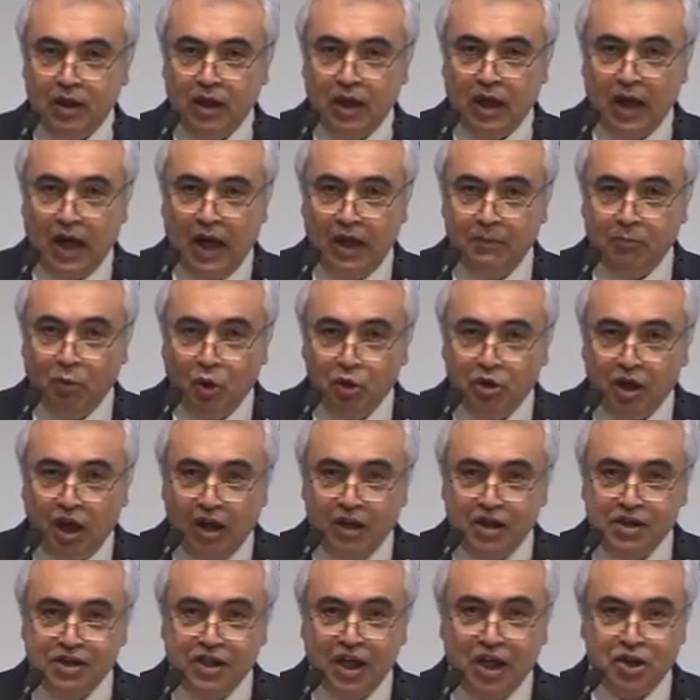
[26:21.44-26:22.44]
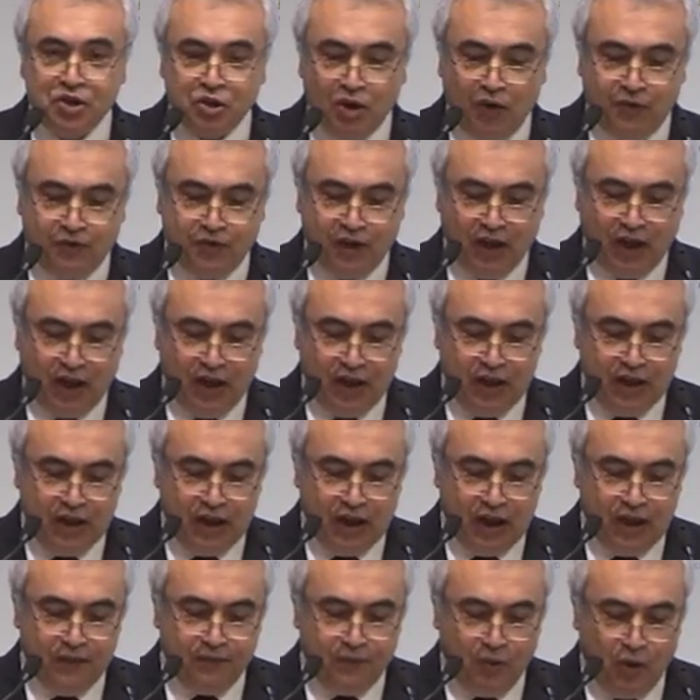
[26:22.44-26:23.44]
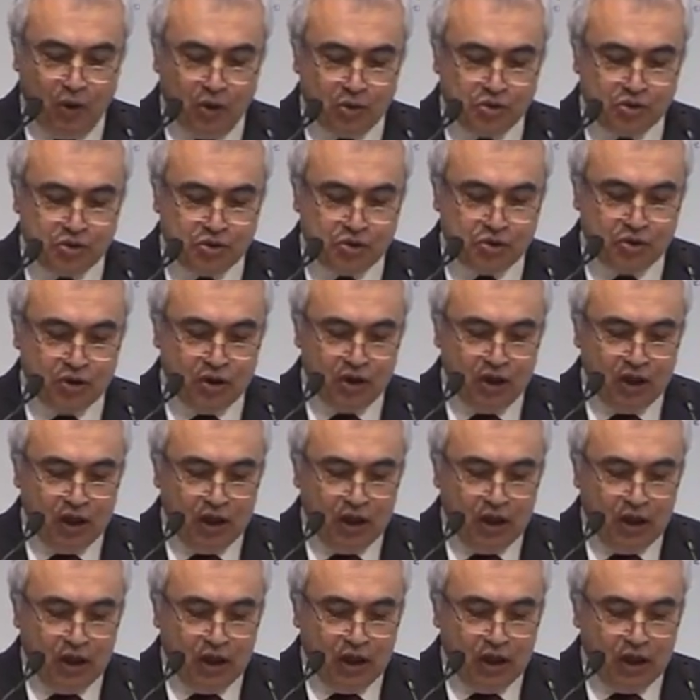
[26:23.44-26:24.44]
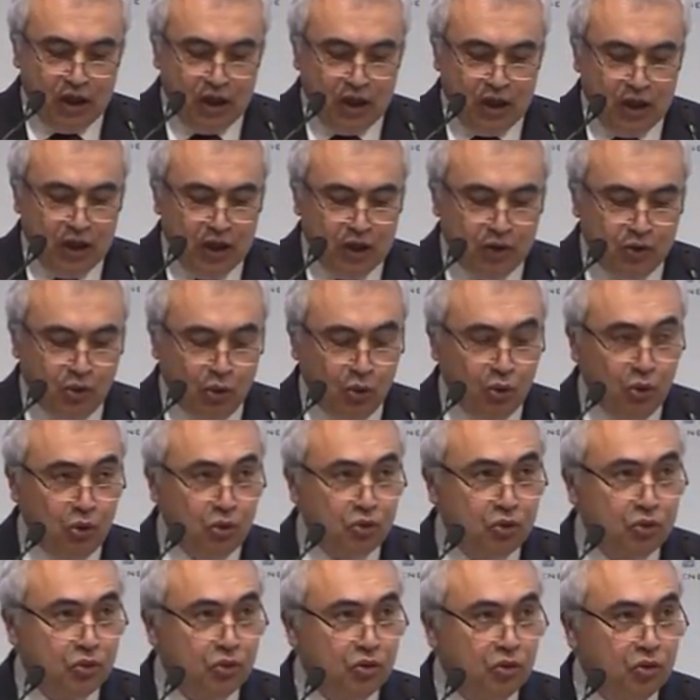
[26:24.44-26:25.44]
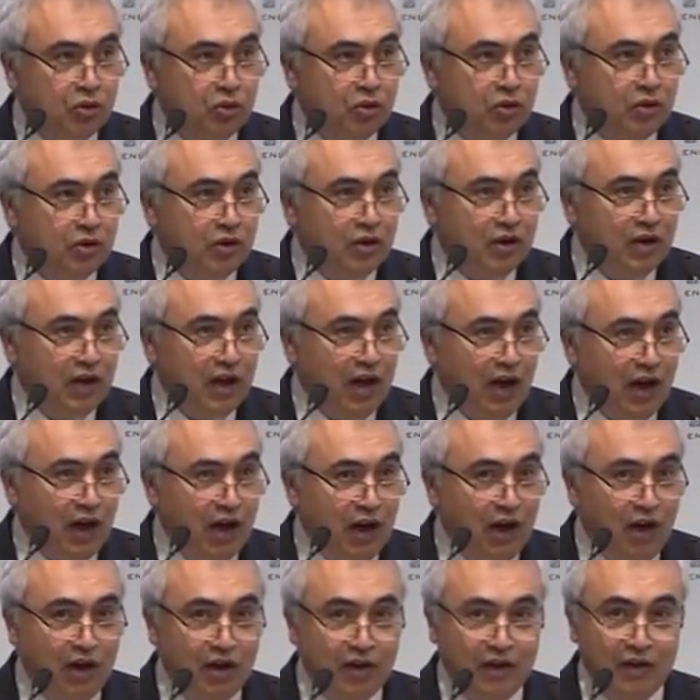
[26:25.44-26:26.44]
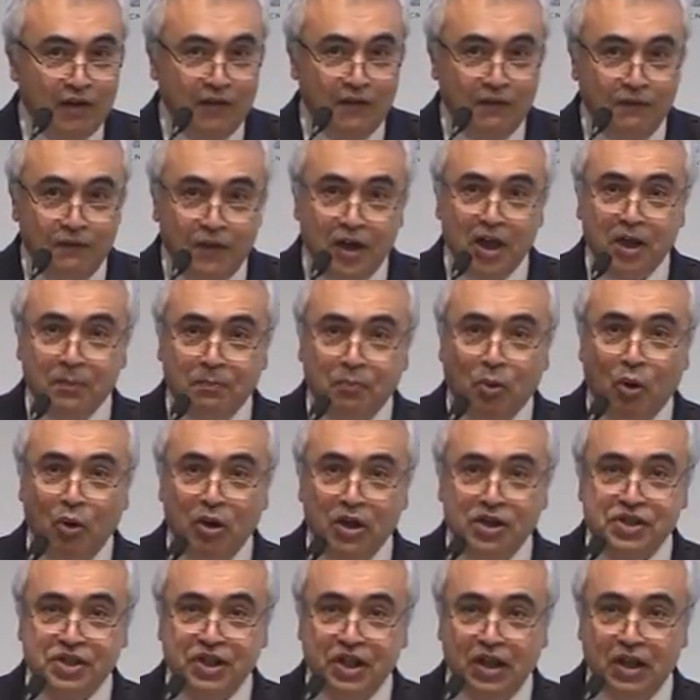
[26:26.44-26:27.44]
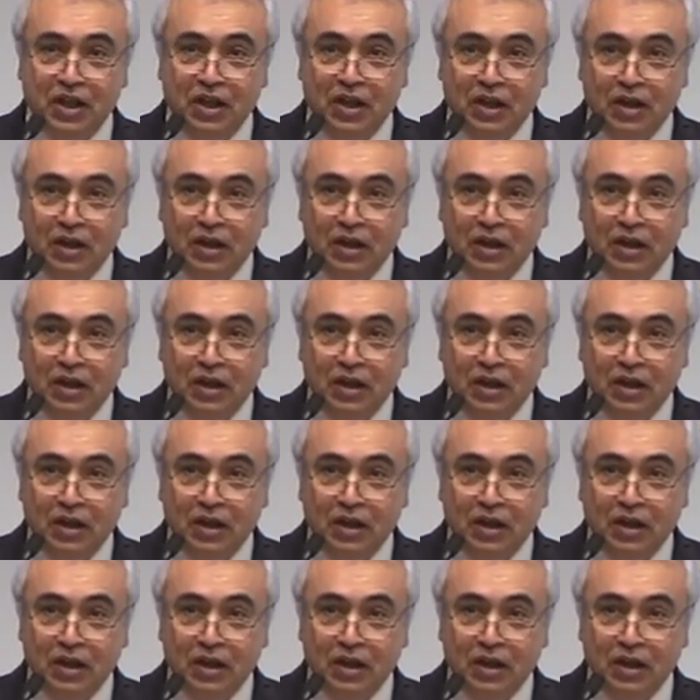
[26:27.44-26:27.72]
And modernization of the IEA efforts include our very policy